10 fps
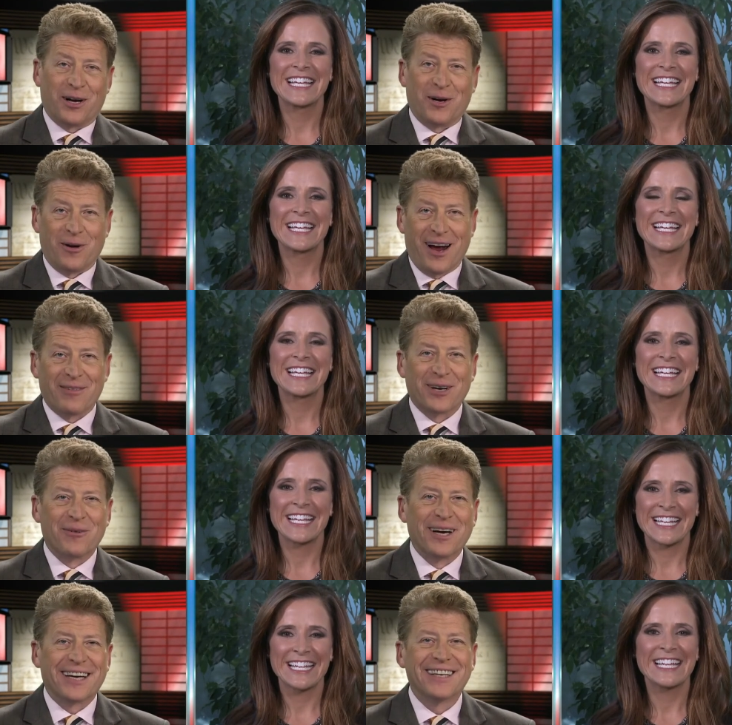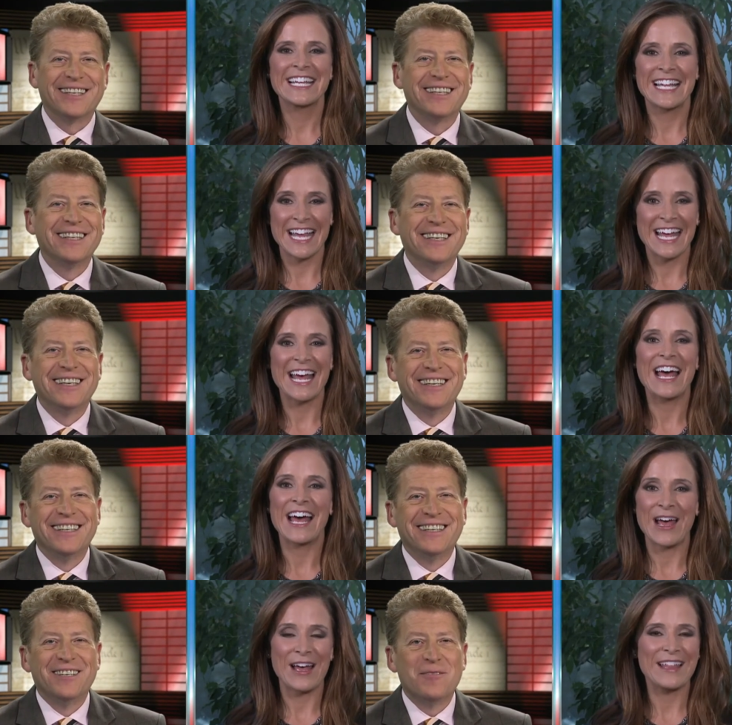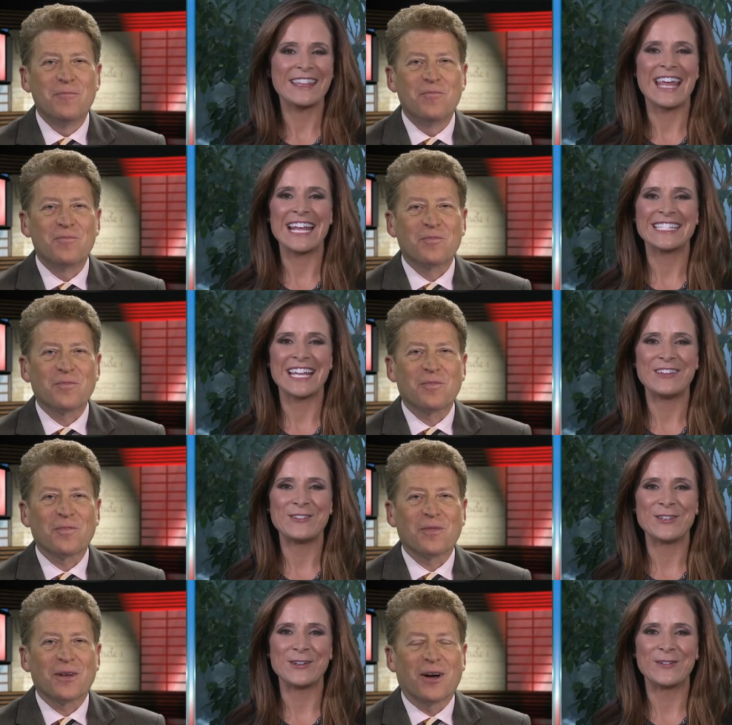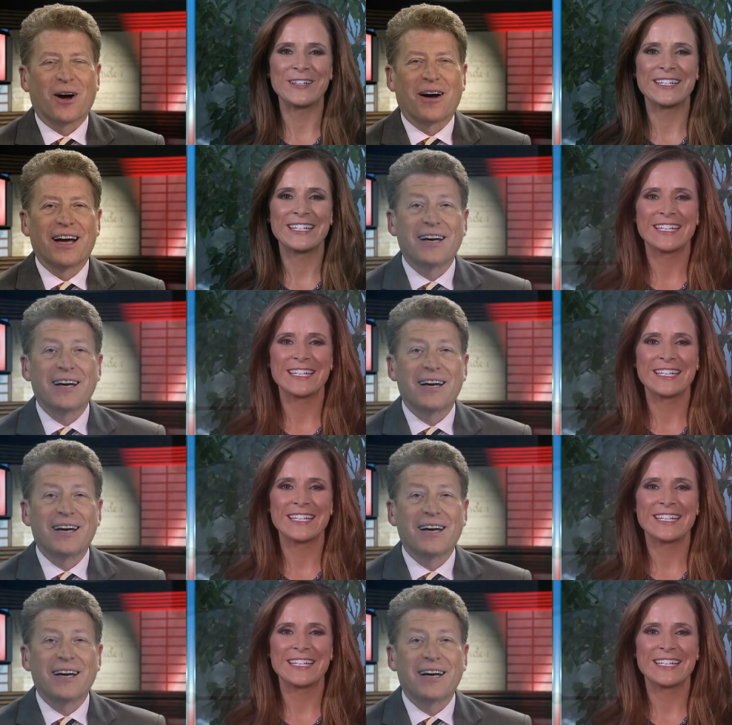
Speaker 1: anywhere. Have a good week.
Speaker 2: Thanks, Ed. You too.
Speaker 1: All right.